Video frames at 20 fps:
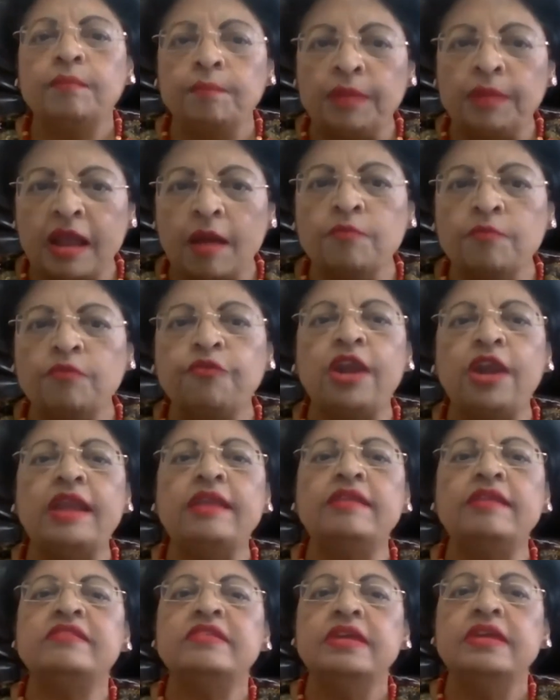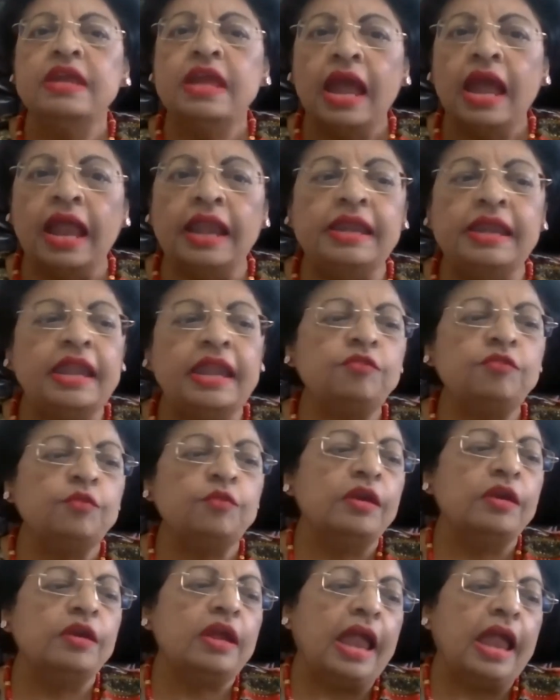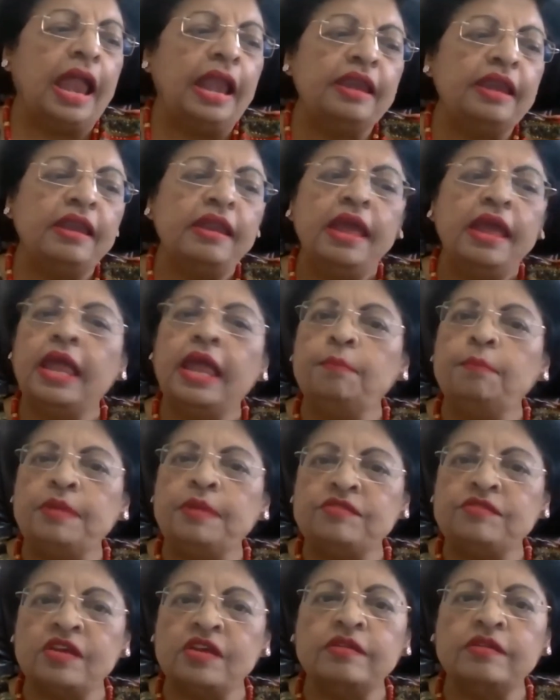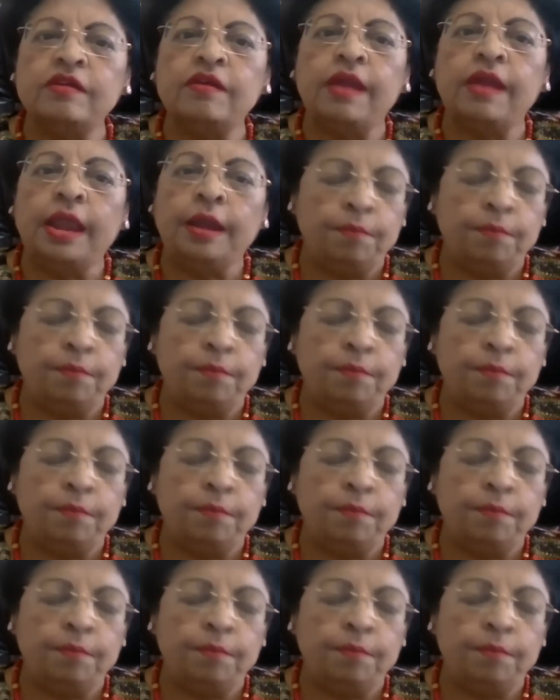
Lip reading: become friends, and network and help each other